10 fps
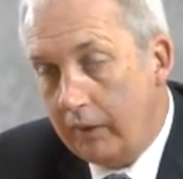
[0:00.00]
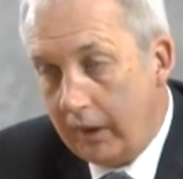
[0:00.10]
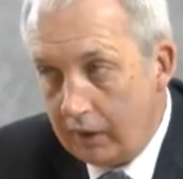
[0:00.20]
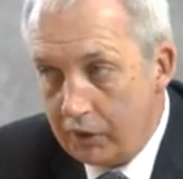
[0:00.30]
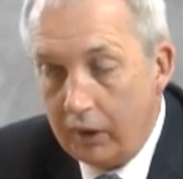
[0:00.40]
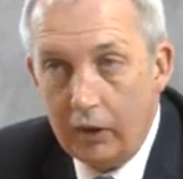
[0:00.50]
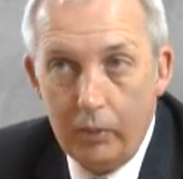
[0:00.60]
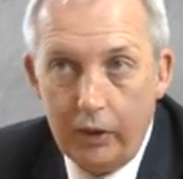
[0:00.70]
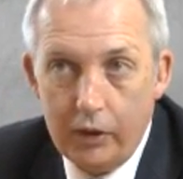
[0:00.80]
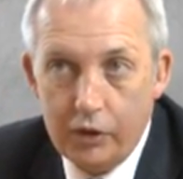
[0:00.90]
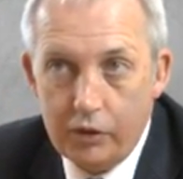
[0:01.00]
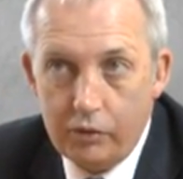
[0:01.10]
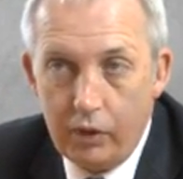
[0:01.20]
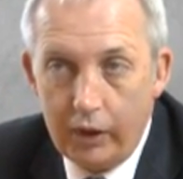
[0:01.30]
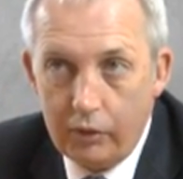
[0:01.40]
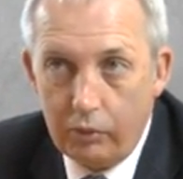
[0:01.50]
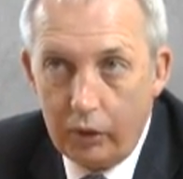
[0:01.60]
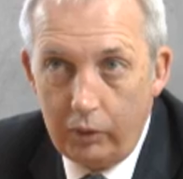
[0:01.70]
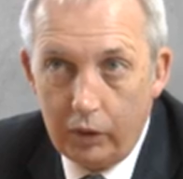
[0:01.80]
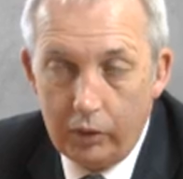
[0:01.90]
They are telling me this isn't right. What
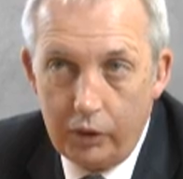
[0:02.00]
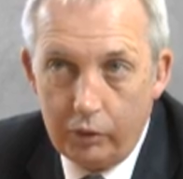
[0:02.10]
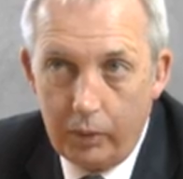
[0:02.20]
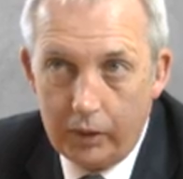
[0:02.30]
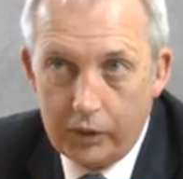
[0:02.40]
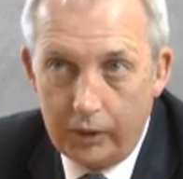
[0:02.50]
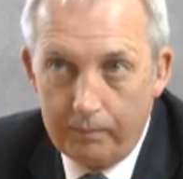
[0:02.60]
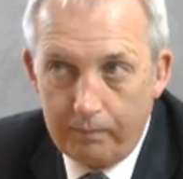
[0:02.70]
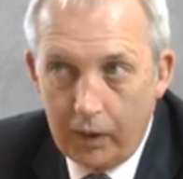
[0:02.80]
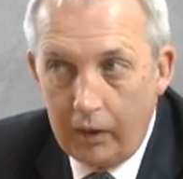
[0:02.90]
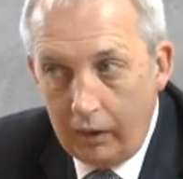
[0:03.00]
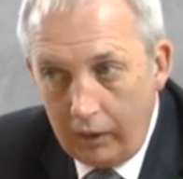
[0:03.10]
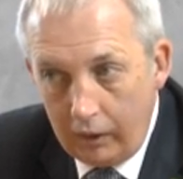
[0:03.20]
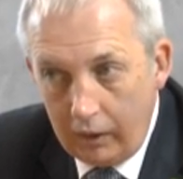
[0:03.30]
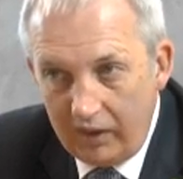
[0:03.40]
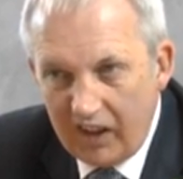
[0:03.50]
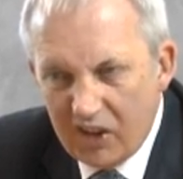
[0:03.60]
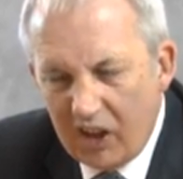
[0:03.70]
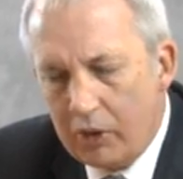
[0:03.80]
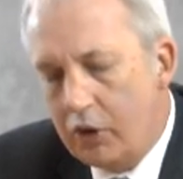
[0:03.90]
are we going to do about it? And
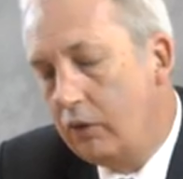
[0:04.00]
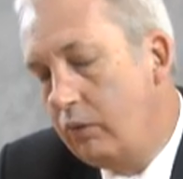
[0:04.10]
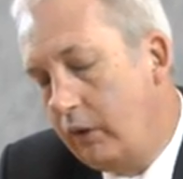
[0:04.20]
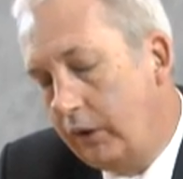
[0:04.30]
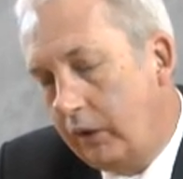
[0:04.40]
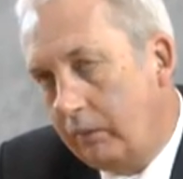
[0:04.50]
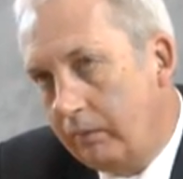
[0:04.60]
that's how it should work.